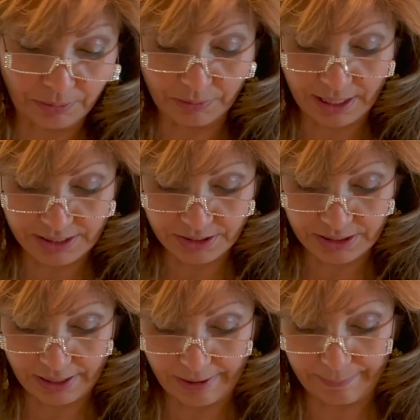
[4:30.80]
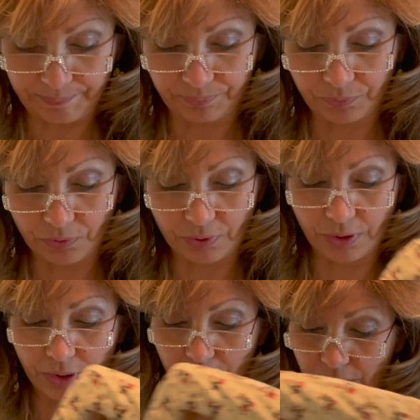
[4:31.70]
last time
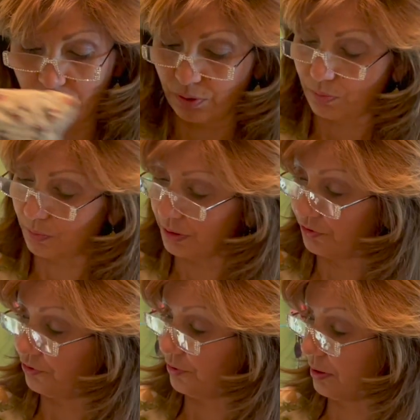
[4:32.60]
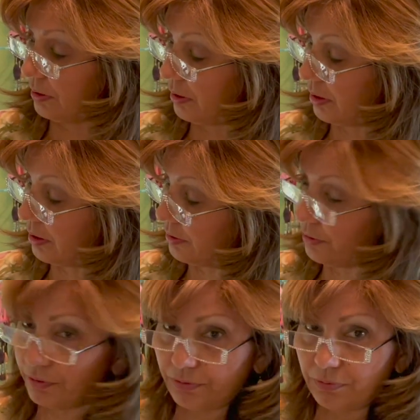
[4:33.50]
was a
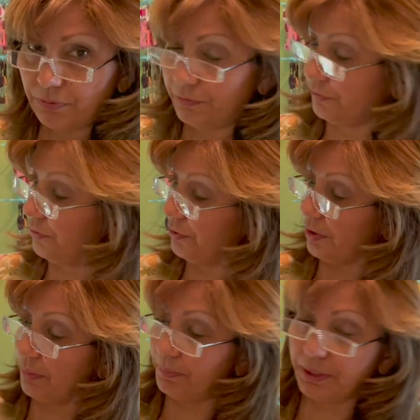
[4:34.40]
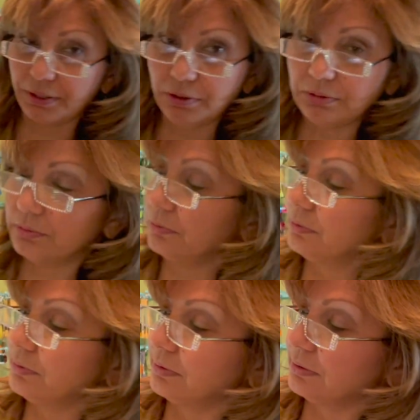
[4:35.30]
little further up here.
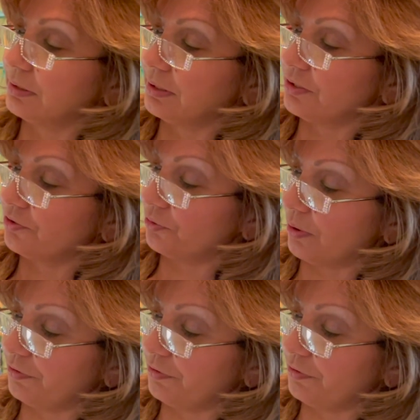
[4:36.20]
So I